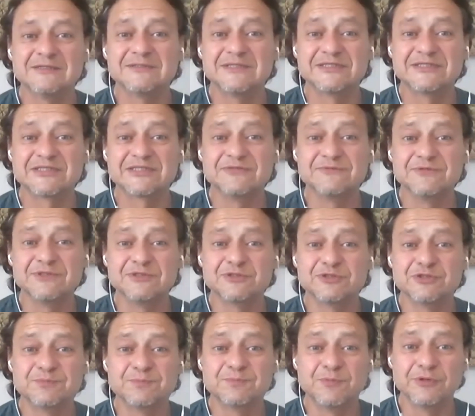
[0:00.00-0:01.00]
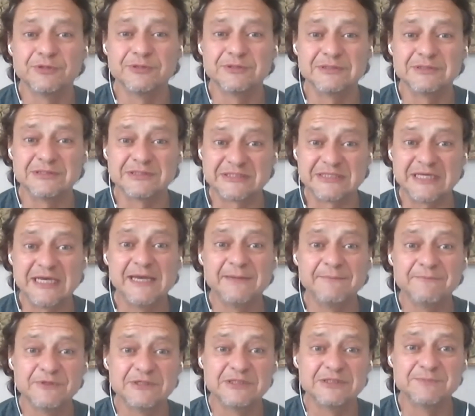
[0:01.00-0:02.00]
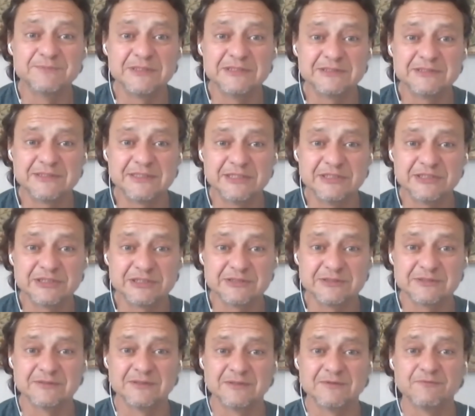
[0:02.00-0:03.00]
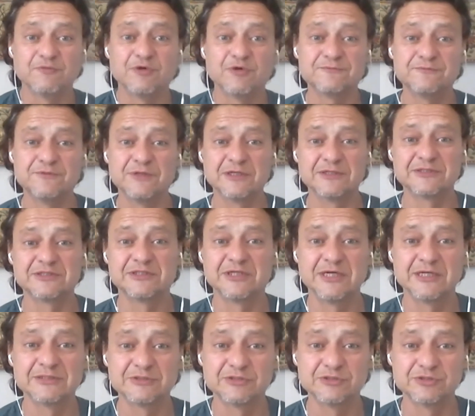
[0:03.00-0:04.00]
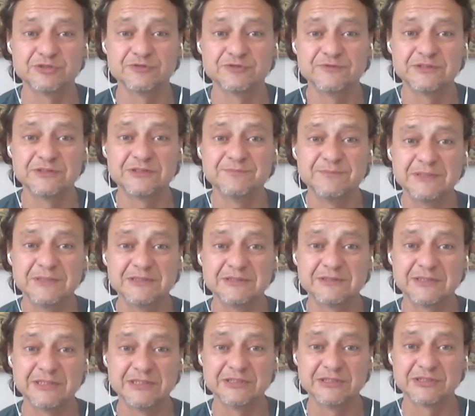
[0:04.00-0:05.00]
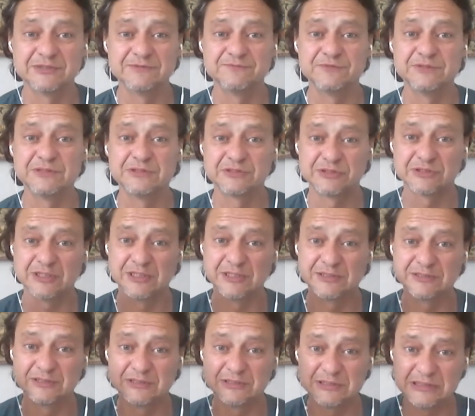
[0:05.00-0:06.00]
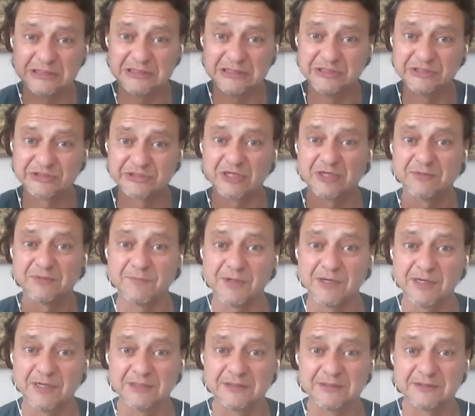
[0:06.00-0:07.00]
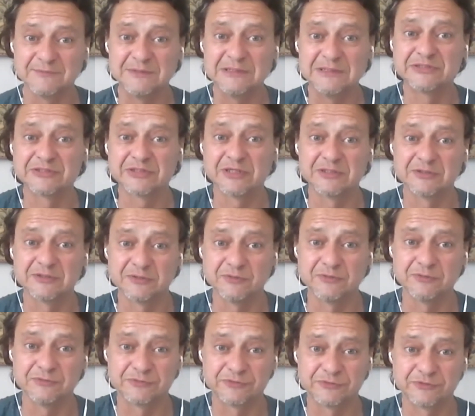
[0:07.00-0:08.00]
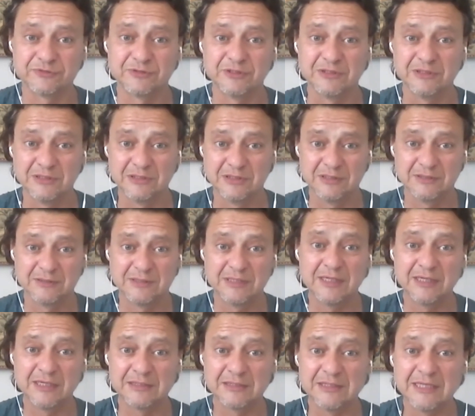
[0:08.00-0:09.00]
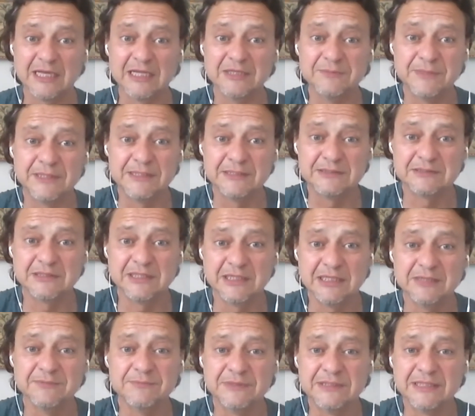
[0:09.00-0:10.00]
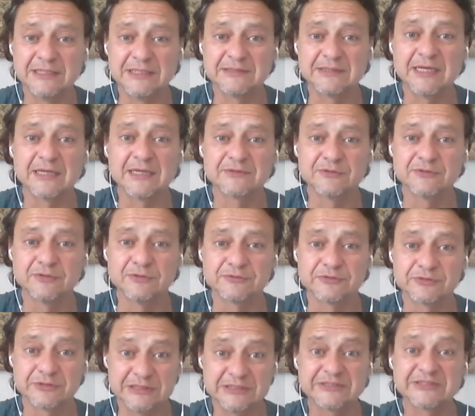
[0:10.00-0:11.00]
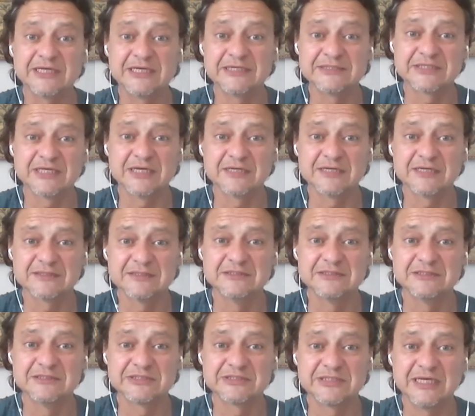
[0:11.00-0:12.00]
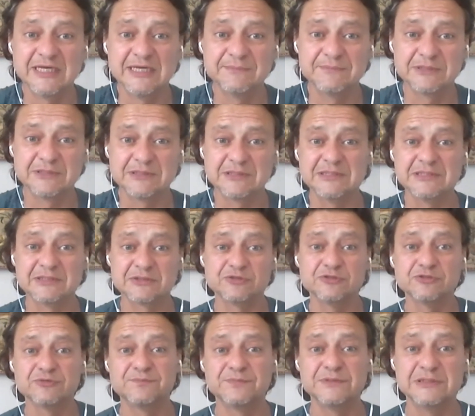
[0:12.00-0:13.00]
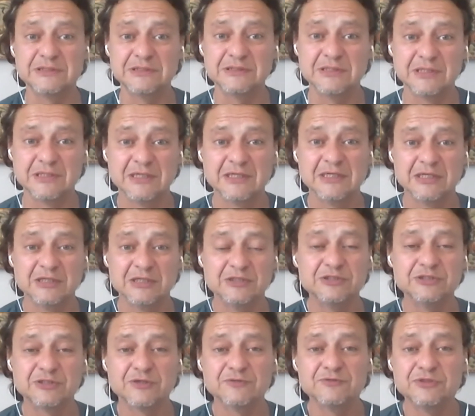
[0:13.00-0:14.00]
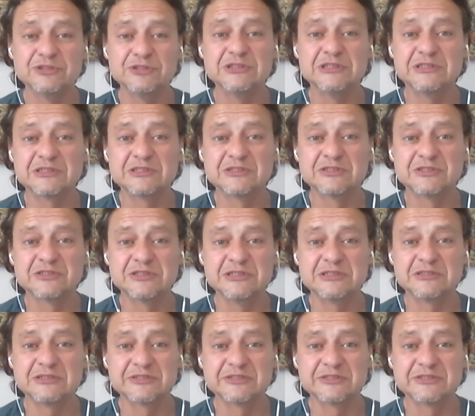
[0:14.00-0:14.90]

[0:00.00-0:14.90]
that's a very good point. Same with the meditation. What we are trying to do with the meditation, we try to ease our mind, ease our thoughts, eliminate that thoughts. It's exactly the same thing. It could be, you need to treat the